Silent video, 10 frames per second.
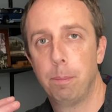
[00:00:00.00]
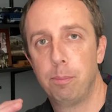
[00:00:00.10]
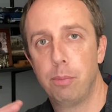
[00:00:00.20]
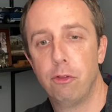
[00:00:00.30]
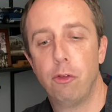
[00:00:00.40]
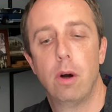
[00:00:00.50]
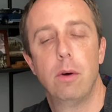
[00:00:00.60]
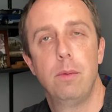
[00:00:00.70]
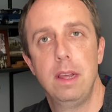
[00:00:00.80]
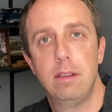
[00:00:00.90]
before
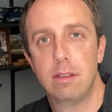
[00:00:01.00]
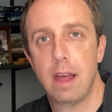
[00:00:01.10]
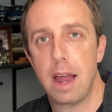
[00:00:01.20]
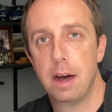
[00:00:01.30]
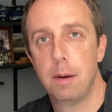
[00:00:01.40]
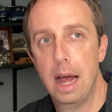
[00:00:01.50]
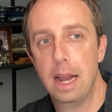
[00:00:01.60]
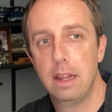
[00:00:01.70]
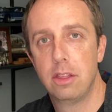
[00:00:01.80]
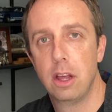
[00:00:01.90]
we set up
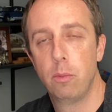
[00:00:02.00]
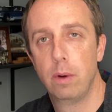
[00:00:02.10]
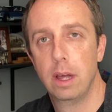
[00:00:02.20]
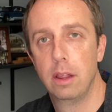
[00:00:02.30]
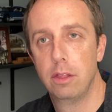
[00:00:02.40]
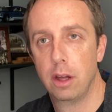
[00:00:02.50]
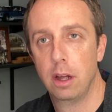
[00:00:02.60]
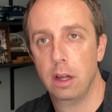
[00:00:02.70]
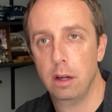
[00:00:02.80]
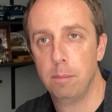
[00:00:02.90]
anything with
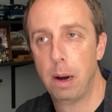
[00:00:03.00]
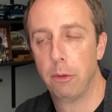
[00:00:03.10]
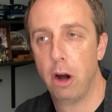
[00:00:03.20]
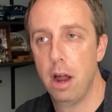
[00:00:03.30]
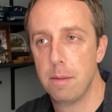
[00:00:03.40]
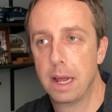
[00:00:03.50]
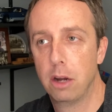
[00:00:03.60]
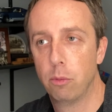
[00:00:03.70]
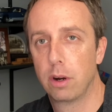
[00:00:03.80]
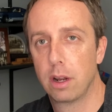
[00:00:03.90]
Power
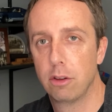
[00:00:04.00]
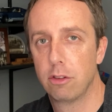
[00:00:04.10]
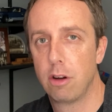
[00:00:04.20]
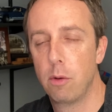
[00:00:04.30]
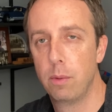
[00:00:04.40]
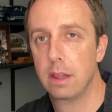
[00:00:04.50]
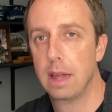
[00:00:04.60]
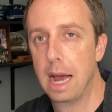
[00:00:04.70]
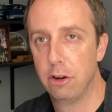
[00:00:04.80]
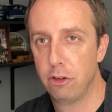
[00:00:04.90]
Automate, we're going to start with
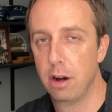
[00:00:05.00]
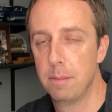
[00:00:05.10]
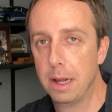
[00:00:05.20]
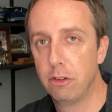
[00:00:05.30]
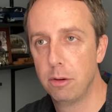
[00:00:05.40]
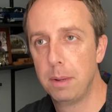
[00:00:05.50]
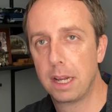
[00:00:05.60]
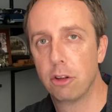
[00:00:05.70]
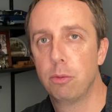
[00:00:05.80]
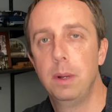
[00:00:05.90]
Azure Automation
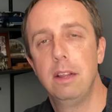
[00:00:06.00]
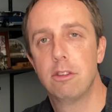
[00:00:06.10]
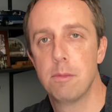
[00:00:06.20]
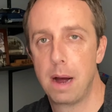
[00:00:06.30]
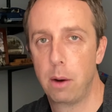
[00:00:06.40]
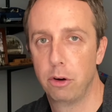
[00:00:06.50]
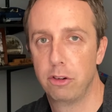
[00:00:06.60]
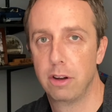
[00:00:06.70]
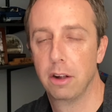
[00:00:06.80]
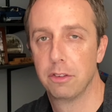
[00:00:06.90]
because we need some
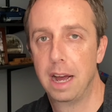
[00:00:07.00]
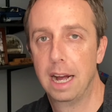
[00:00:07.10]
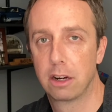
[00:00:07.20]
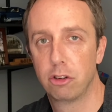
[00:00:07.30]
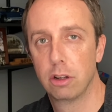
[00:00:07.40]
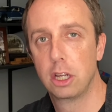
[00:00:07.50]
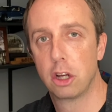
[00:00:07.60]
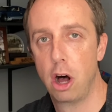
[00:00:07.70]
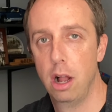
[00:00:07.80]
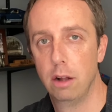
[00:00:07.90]
PowerShell to actually
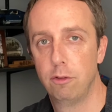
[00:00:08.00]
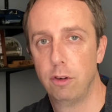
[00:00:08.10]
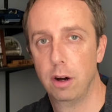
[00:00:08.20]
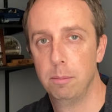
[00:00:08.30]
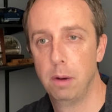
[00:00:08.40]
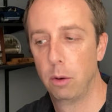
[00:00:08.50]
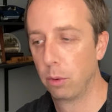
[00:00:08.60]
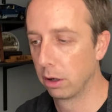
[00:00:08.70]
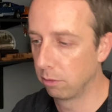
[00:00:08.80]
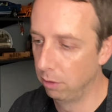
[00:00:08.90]
call from our
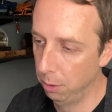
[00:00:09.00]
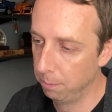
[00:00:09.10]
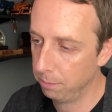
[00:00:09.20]
workflow.